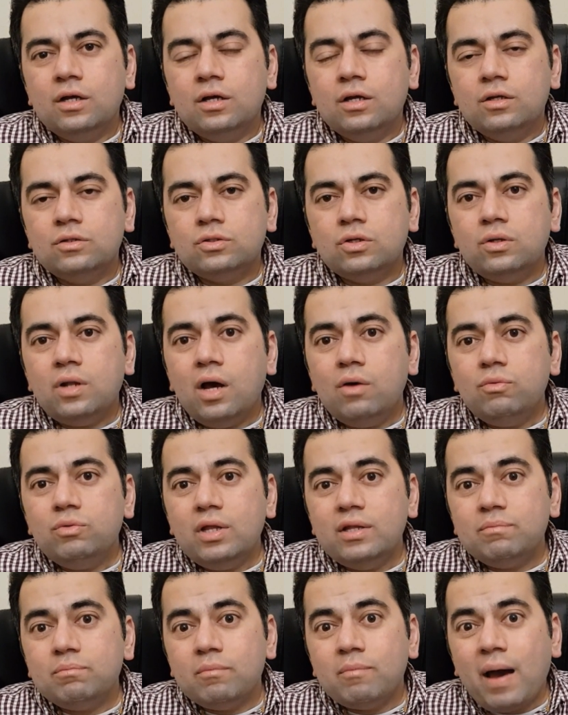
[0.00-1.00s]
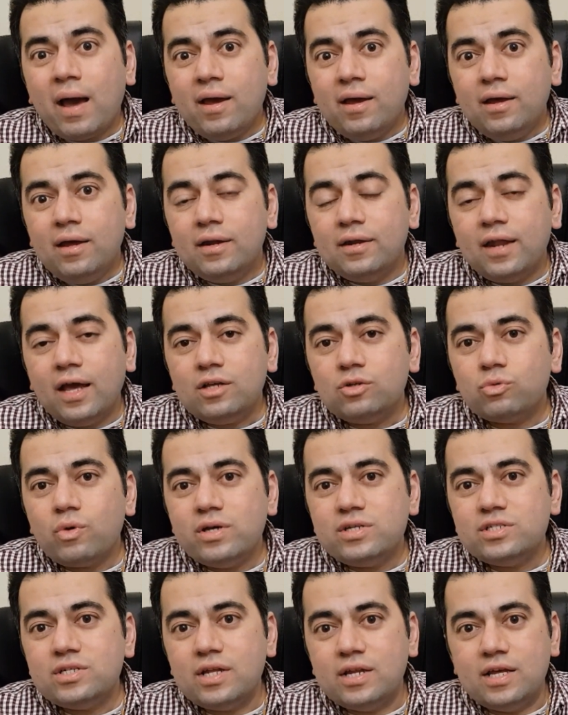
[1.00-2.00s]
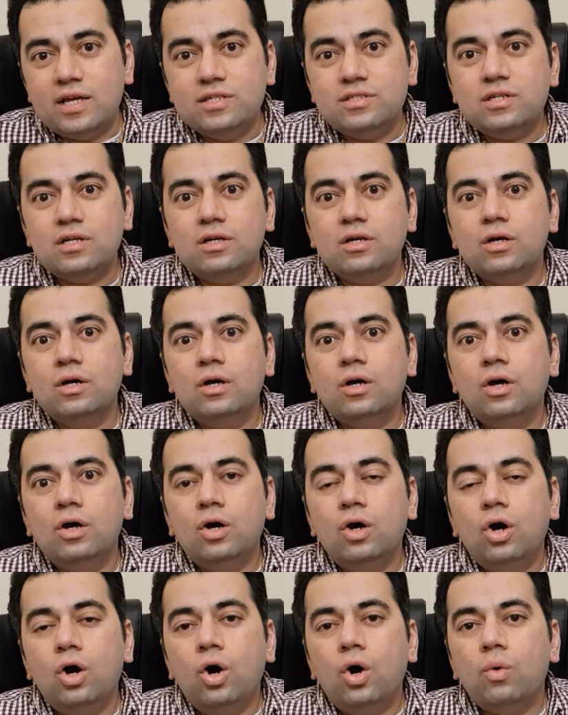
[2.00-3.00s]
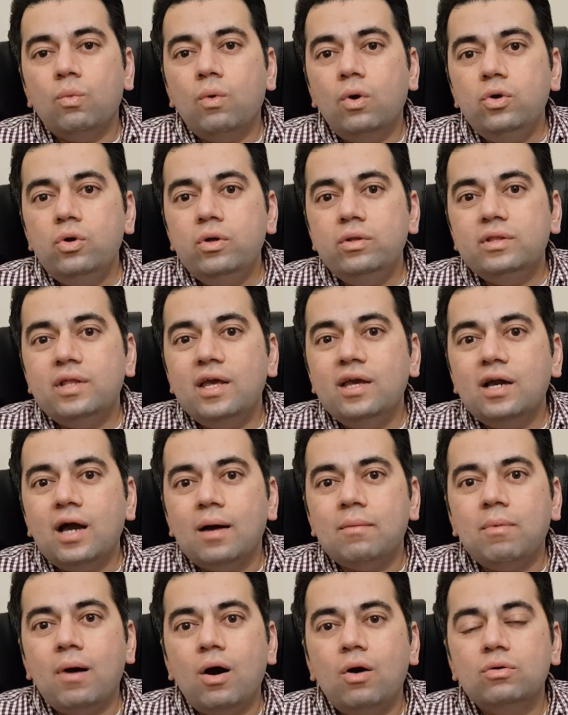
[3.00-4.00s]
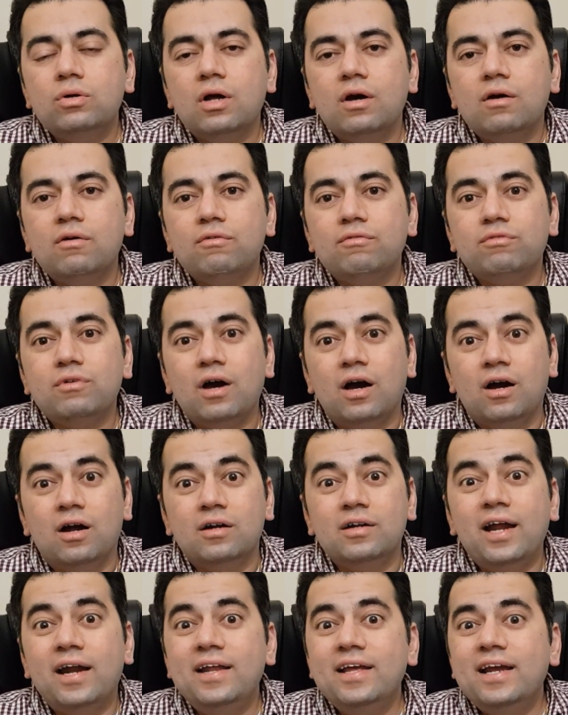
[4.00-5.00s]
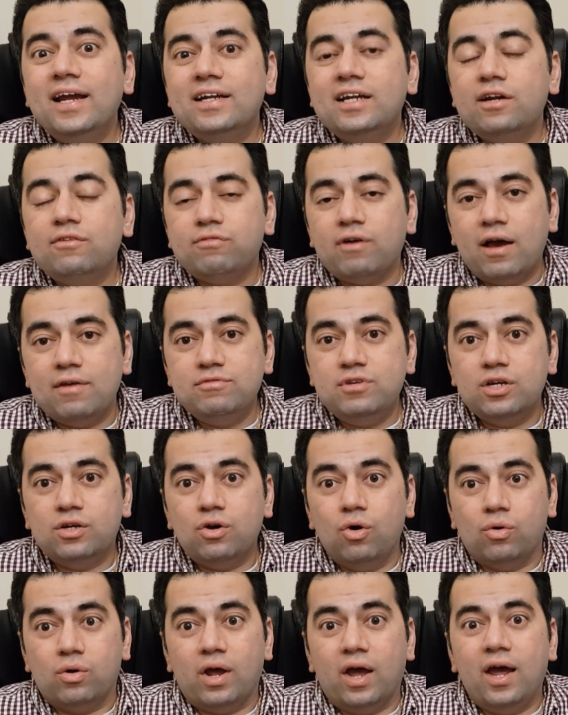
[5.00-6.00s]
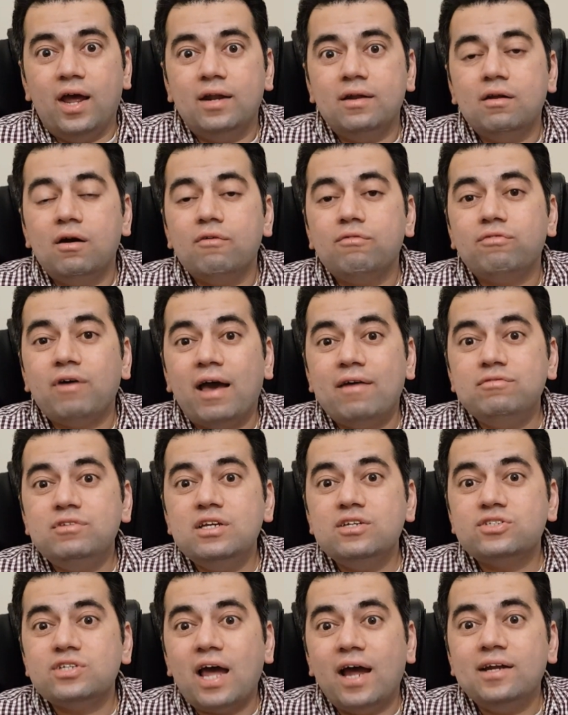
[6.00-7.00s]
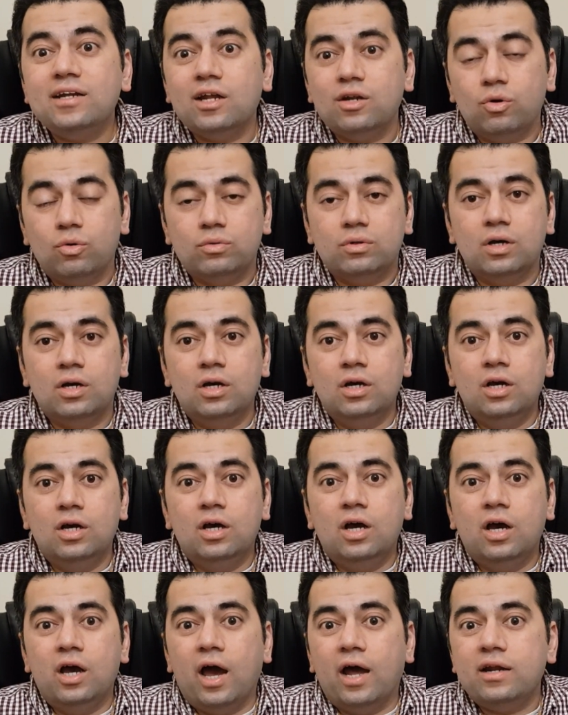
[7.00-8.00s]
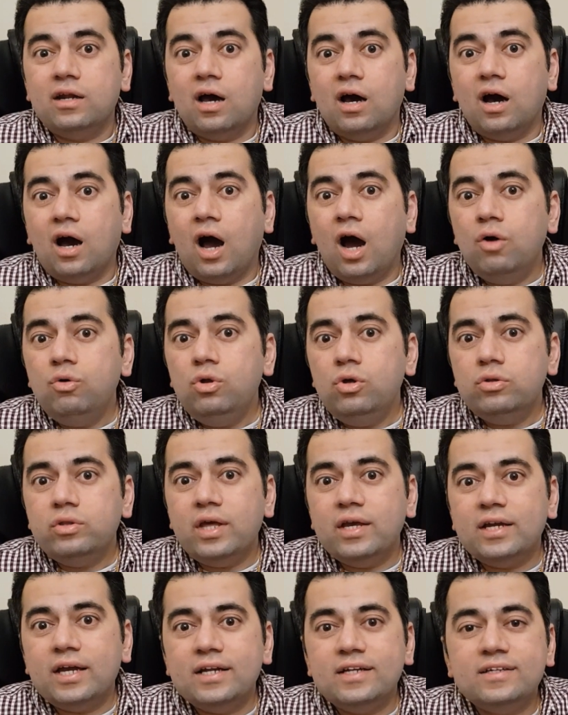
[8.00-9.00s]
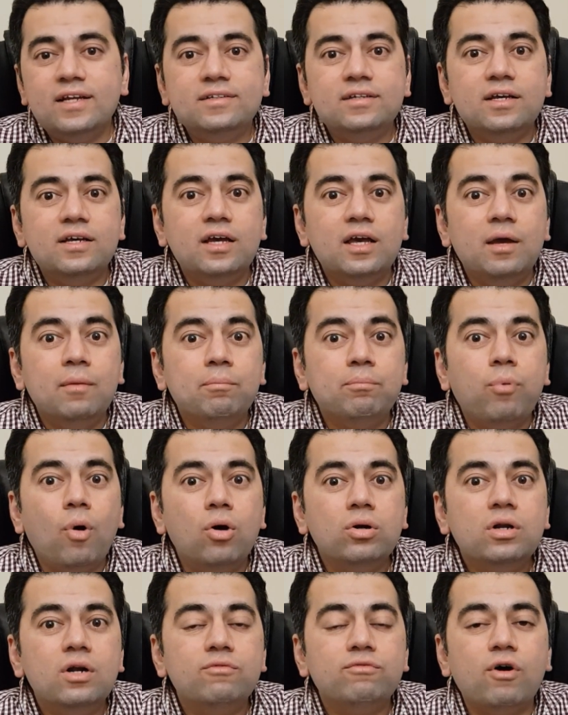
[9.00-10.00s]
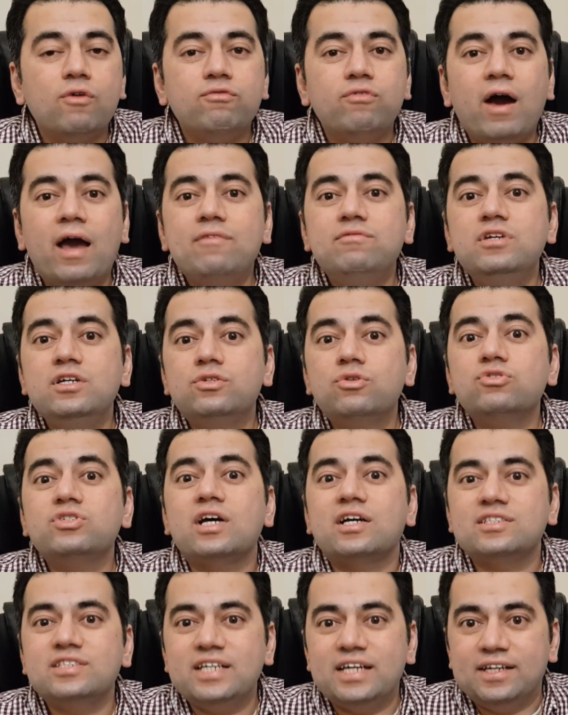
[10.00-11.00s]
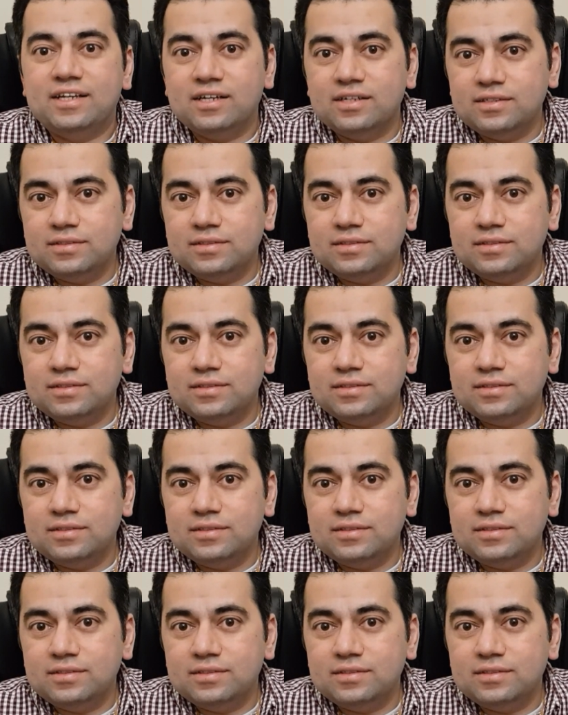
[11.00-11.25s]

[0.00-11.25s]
So now then my next question is, what do you think about dedicated 5G core and 5G standalone? And how do you think is it important for 5G to succeed?